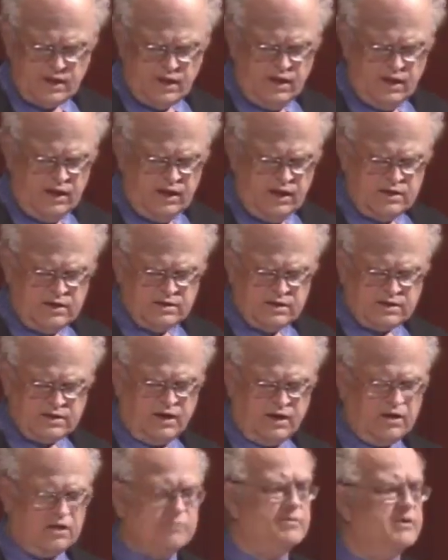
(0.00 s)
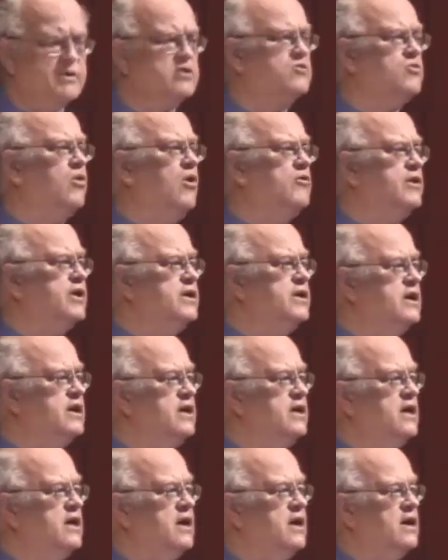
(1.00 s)
and the title's been quoted,
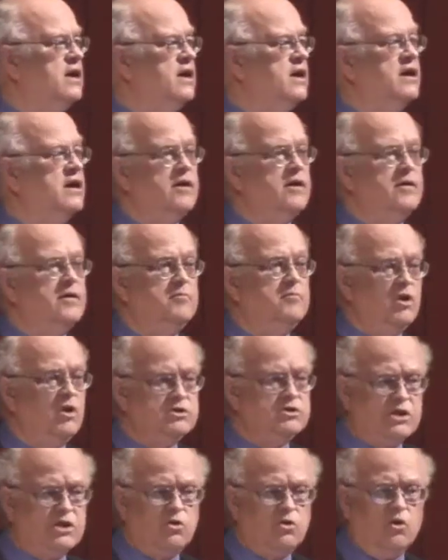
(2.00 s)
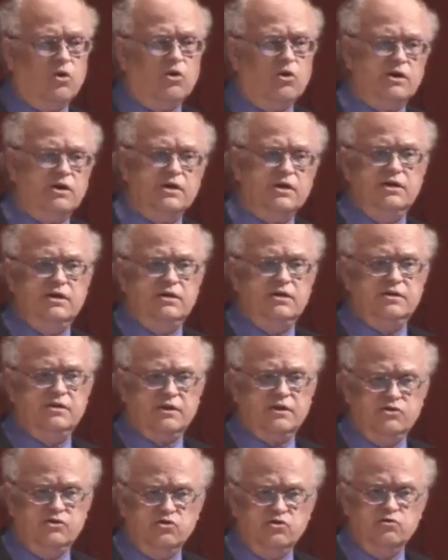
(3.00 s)
uh, multi-core is
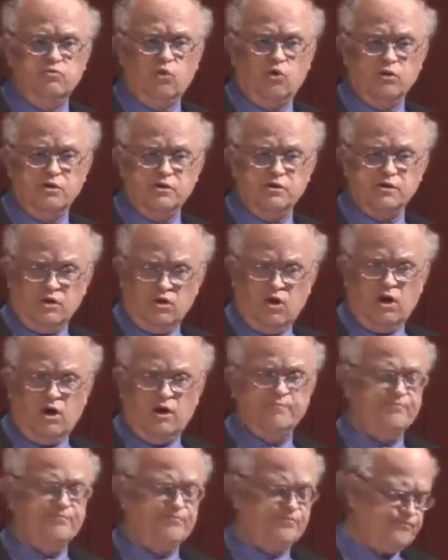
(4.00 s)
the new Moore's Law.